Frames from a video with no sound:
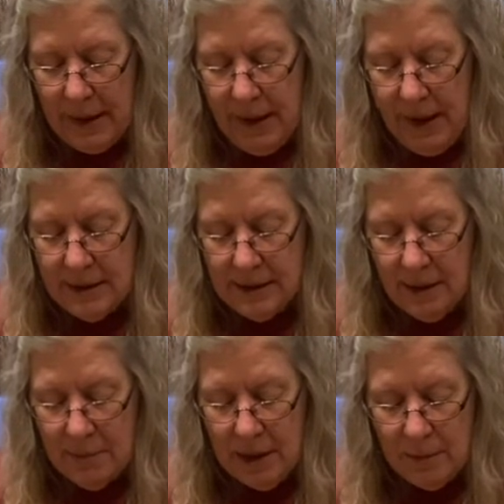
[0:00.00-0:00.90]
and
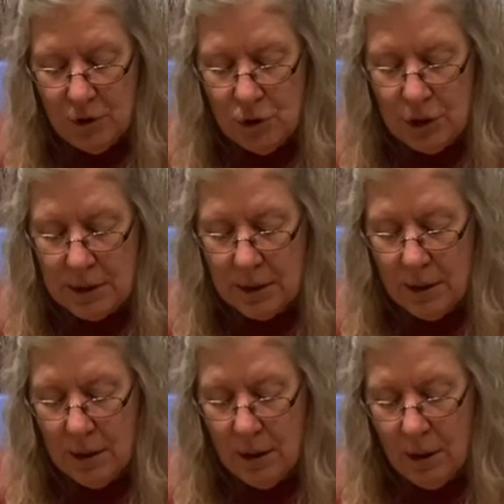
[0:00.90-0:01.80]
sometimes you just
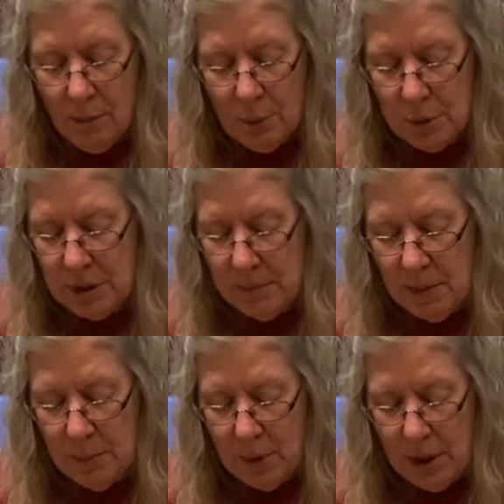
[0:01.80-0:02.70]
pull them
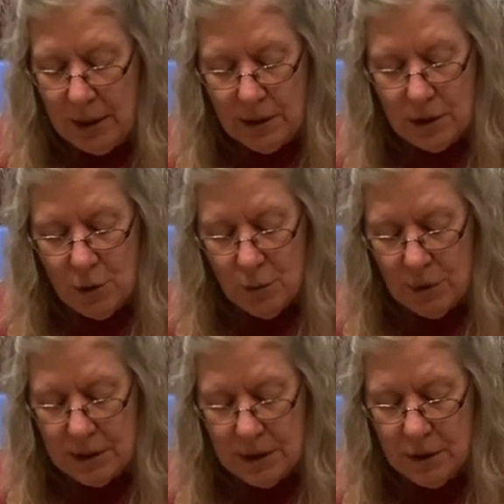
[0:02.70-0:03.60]
apart. And so you
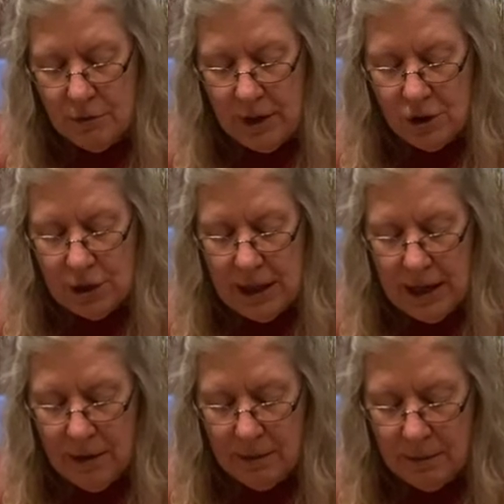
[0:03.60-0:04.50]
want to stretch it
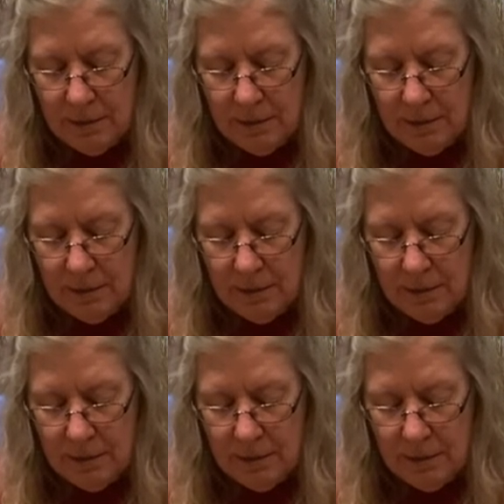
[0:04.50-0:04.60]
out